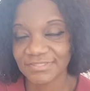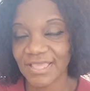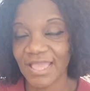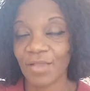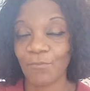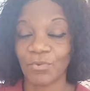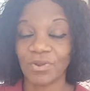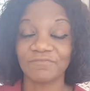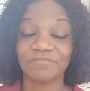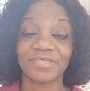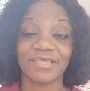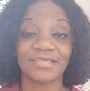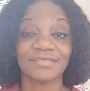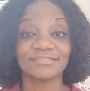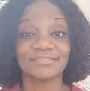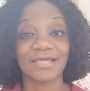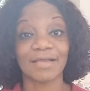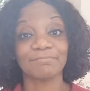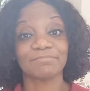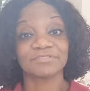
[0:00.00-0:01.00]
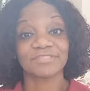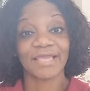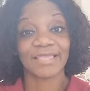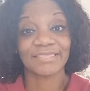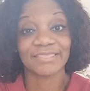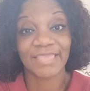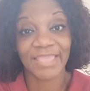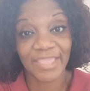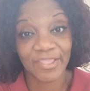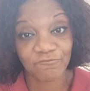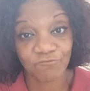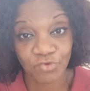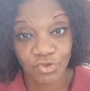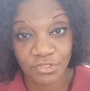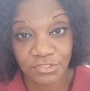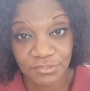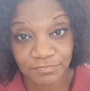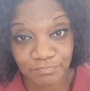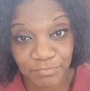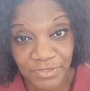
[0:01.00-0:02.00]
And one of the examples I gave was,
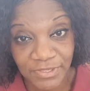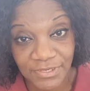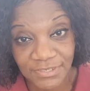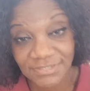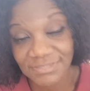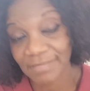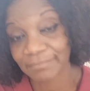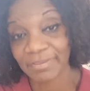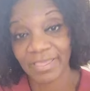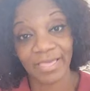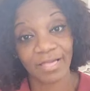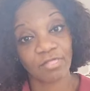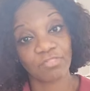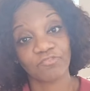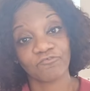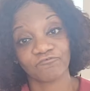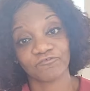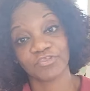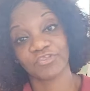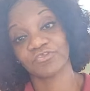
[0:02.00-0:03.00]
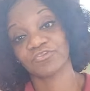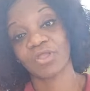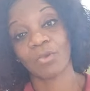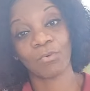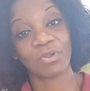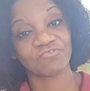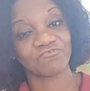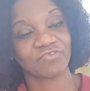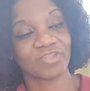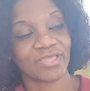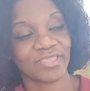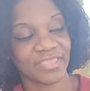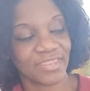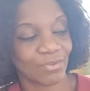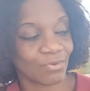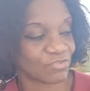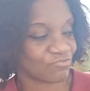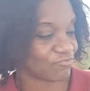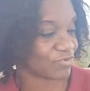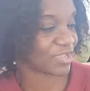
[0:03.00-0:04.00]
because I'm a health freak, you know, what would I eat,
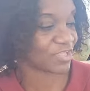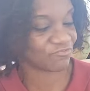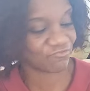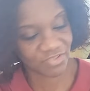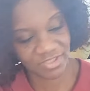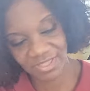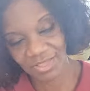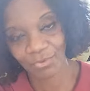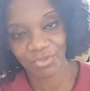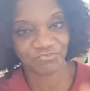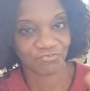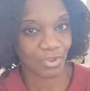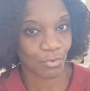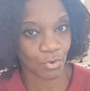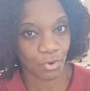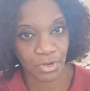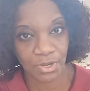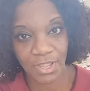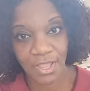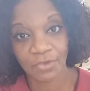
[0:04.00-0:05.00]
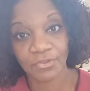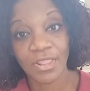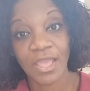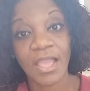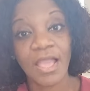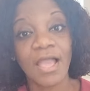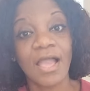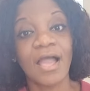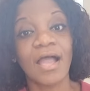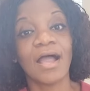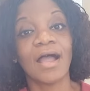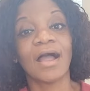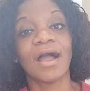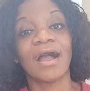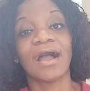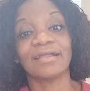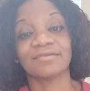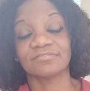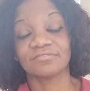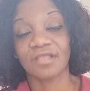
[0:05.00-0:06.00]
what would I drink, what would I work out?
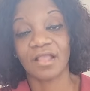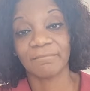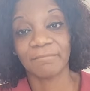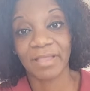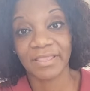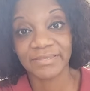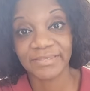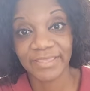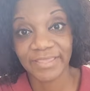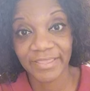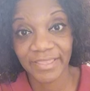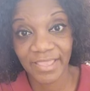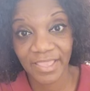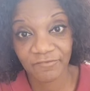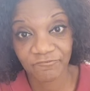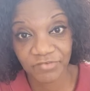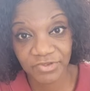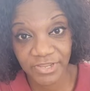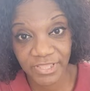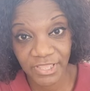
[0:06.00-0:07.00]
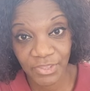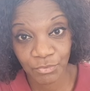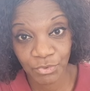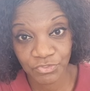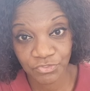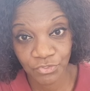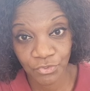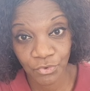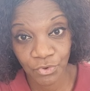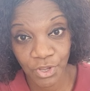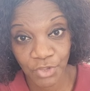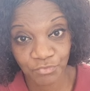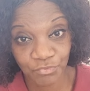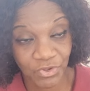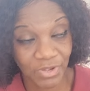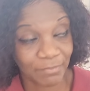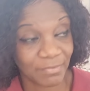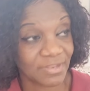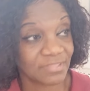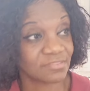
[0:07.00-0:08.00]
I start my day every day with yoga, 20
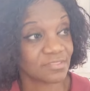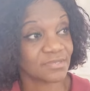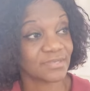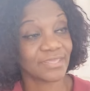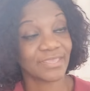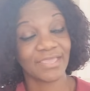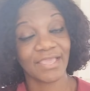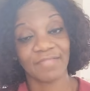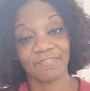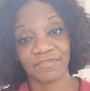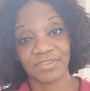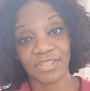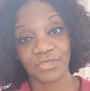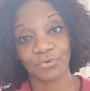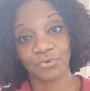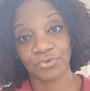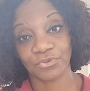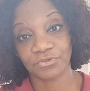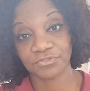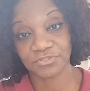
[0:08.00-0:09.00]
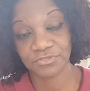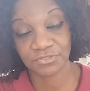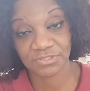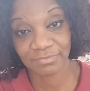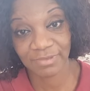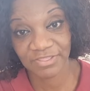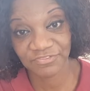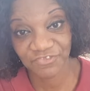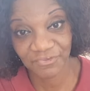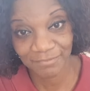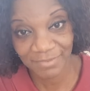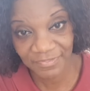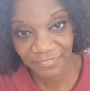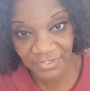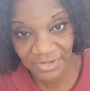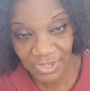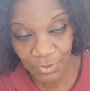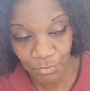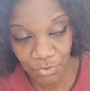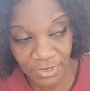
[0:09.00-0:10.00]
minutes a day, and then I go downstairs to my gym and then
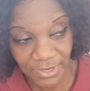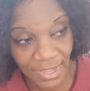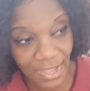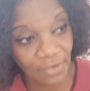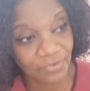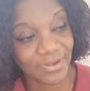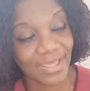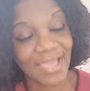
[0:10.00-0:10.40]
I work out.